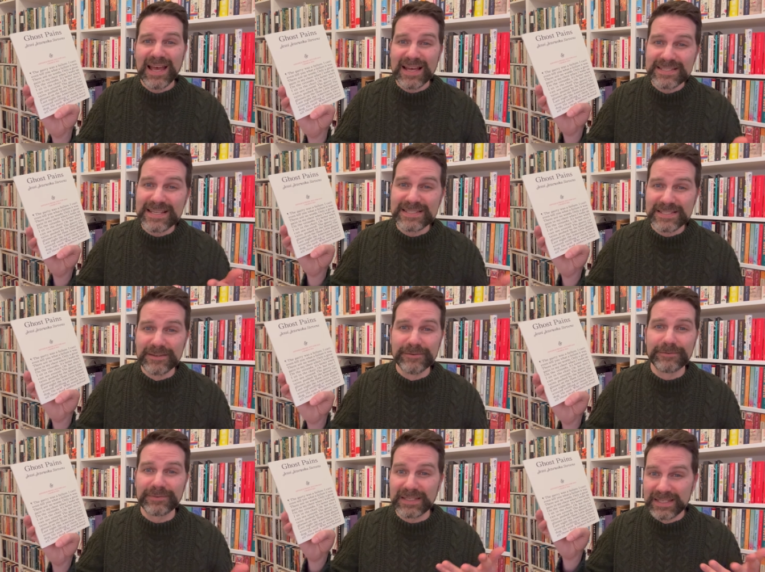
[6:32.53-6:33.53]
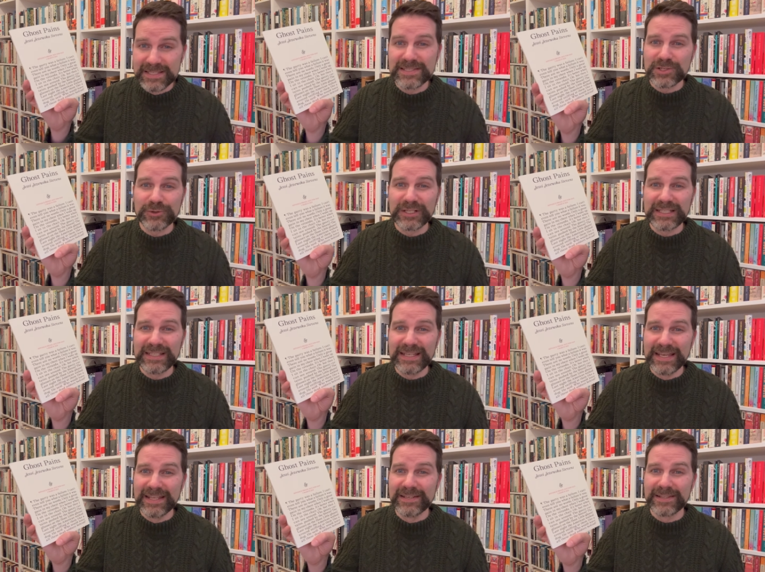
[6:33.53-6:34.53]
a, sense of history
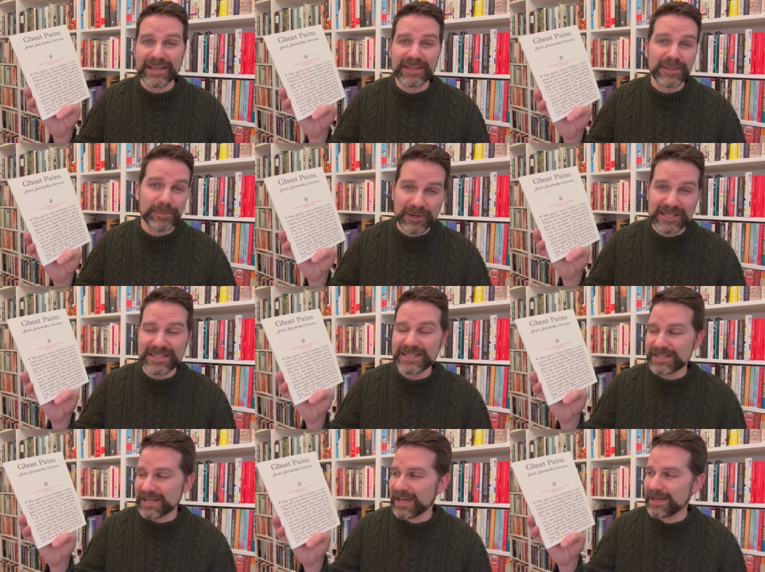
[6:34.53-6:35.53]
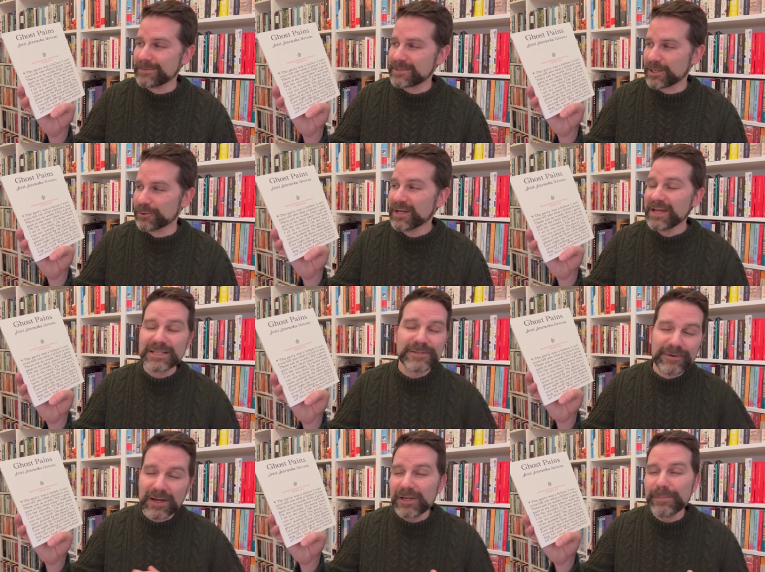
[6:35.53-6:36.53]
in the, the present time. So it's
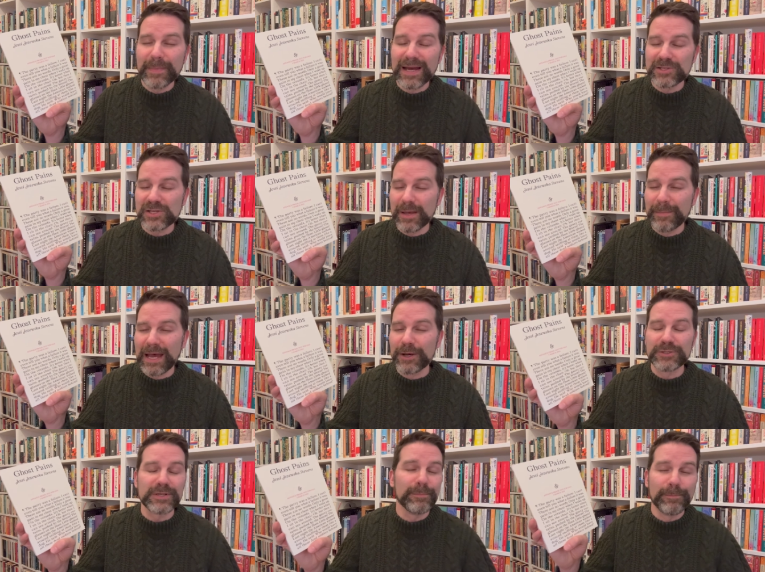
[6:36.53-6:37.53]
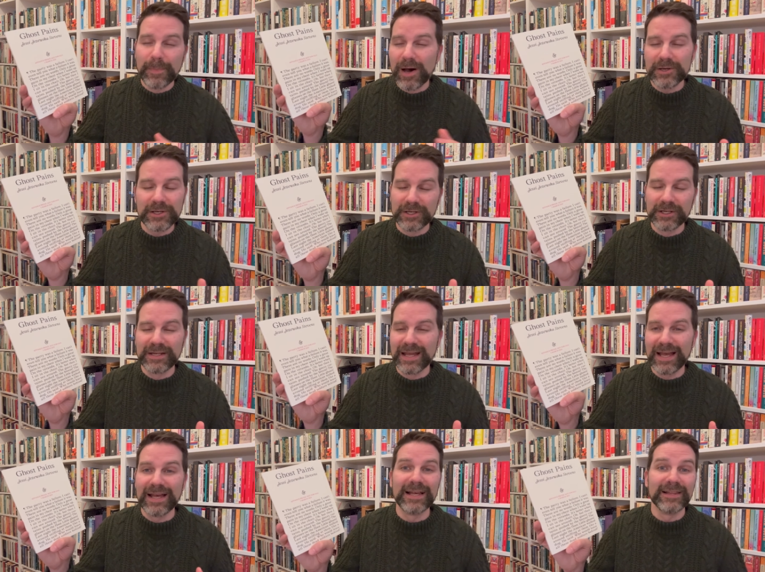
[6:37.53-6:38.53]
very much about modern
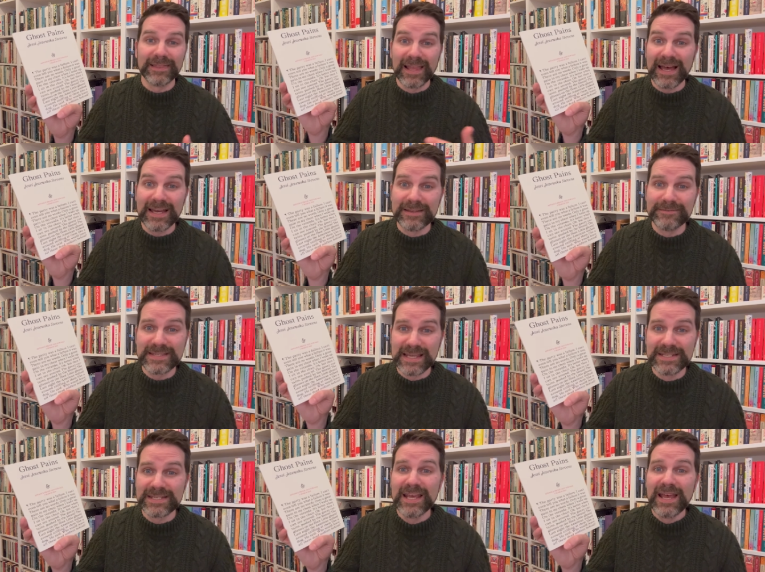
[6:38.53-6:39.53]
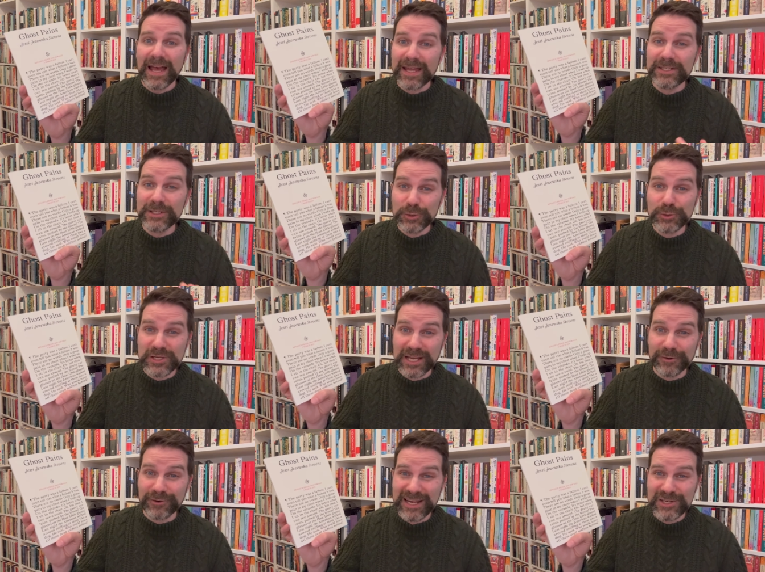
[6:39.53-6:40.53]
uh, lives and a new
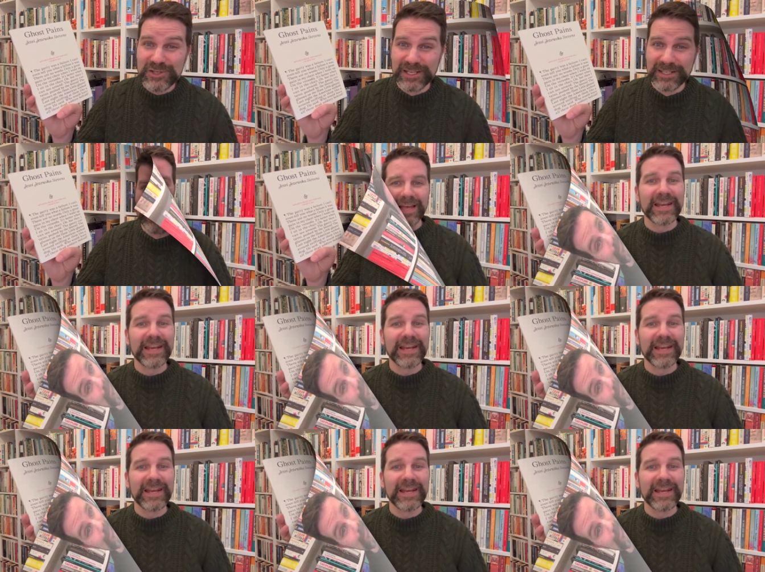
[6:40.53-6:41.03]
generation.